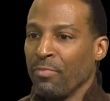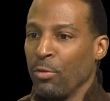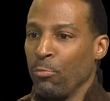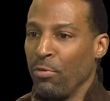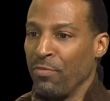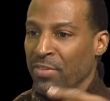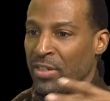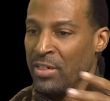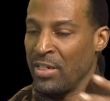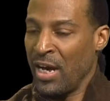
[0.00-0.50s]

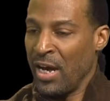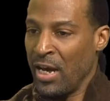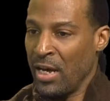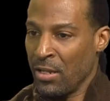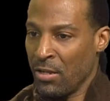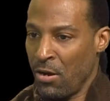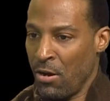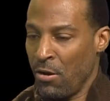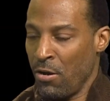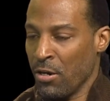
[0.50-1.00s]
with the
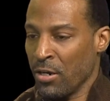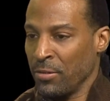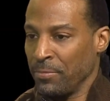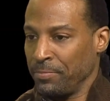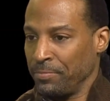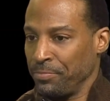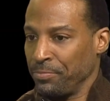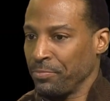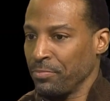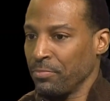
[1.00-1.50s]
dialogue,
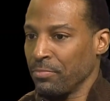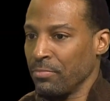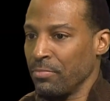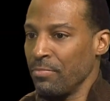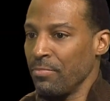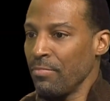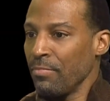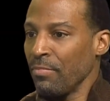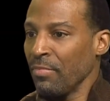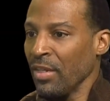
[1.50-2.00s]

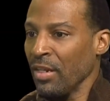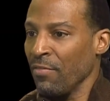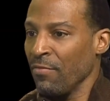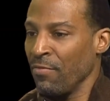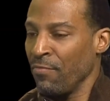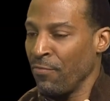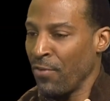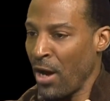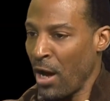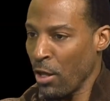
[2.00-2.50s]

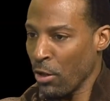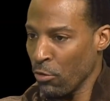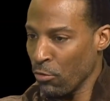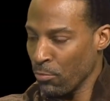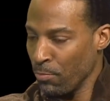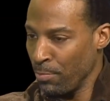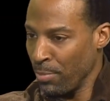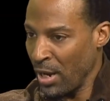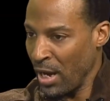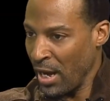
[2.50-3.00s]

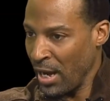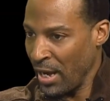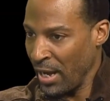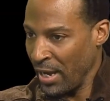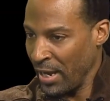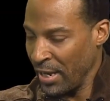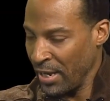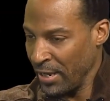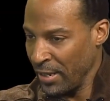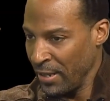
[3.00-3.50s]
followed
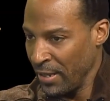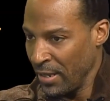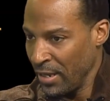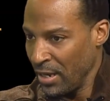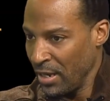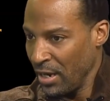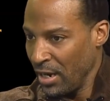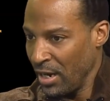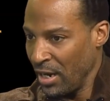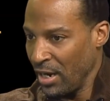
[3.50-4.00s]
by
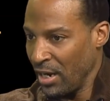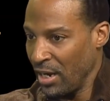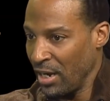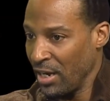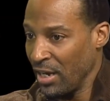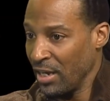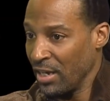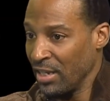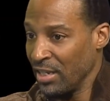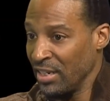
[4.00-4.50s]

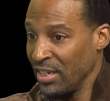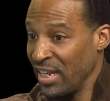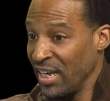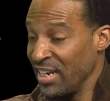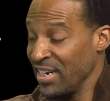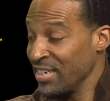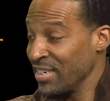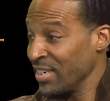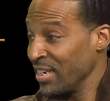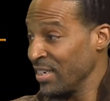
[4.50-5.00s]

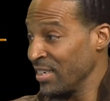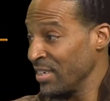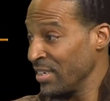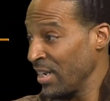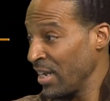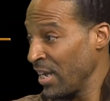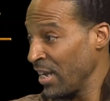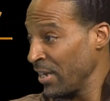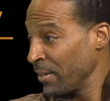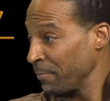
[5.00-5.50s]
Lady
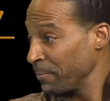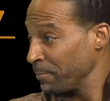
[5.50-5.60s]
Sensei.